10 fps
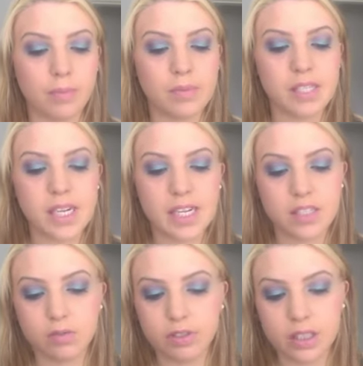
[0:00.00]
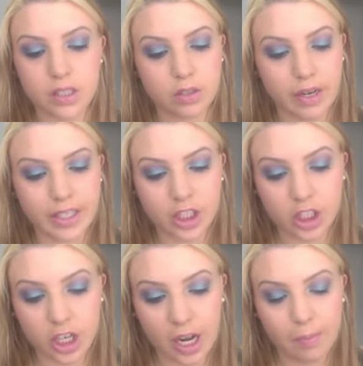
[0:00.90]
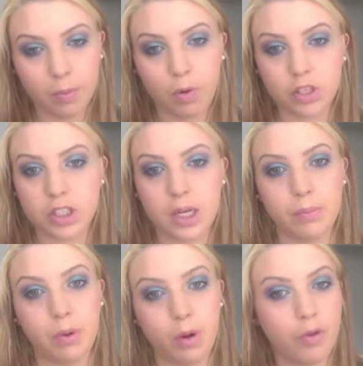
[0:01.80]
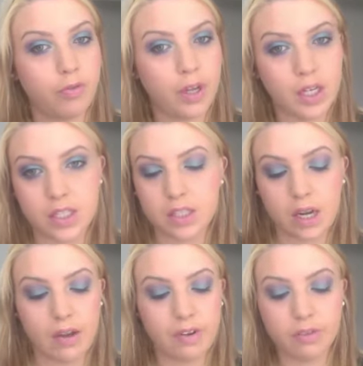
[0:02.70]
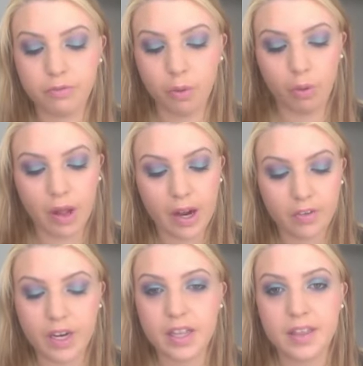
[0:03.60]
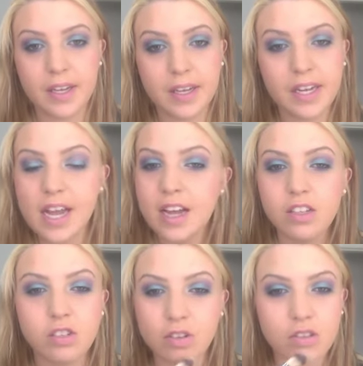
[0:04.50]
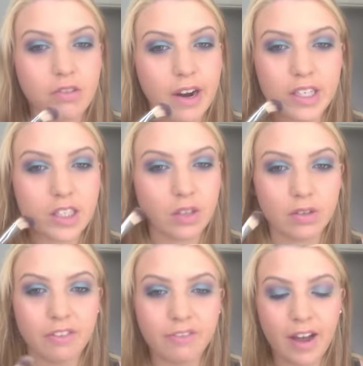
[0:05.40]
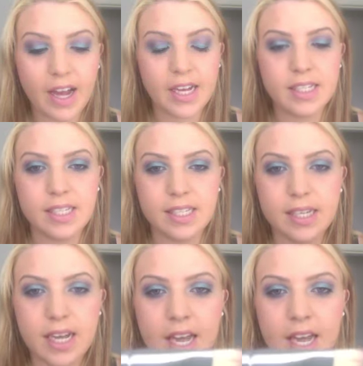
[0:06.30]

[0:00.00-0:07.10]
Stays in really great shape. It washed up perfect, didn't have any fallout or anything. It's not scratchy on the face.